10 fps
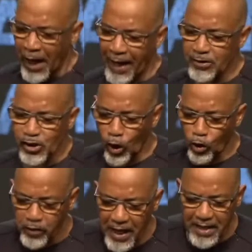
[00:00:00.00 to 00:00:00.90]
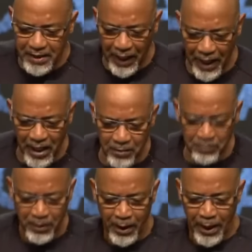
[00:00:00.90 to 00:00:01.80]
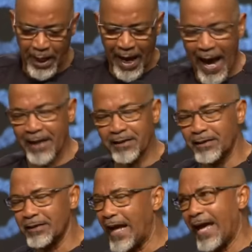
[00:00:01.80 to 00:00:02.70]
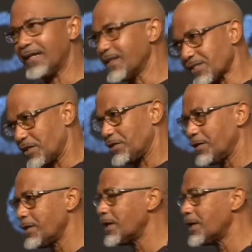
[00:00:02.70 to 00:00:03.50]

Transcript: And so they came and listen,